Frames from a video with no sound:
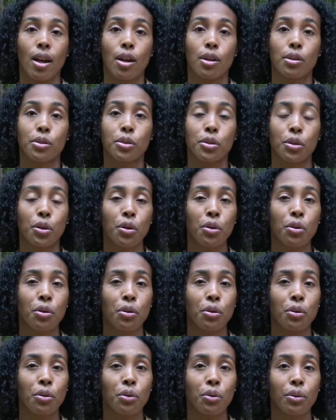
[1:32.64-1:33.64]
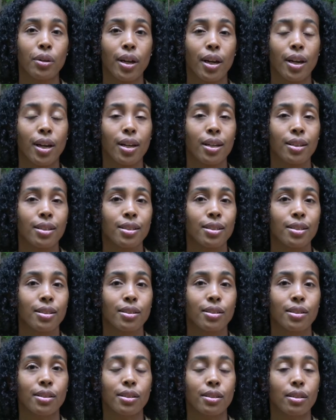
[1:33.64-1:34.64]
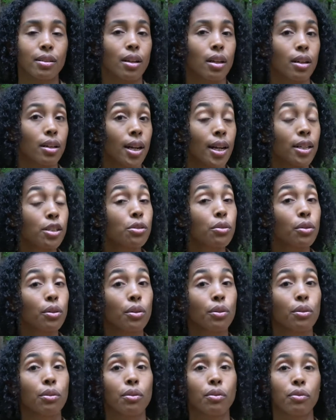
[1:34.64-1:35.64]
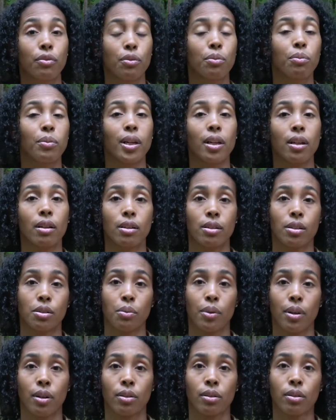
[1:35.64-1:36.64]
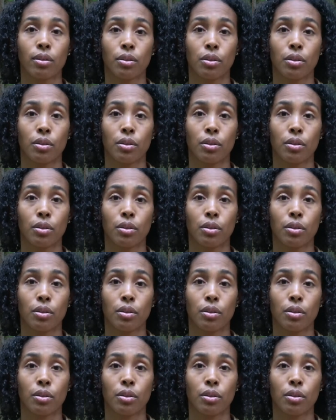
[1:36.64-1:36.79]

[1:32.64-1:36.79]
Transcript: So it's natural for me as well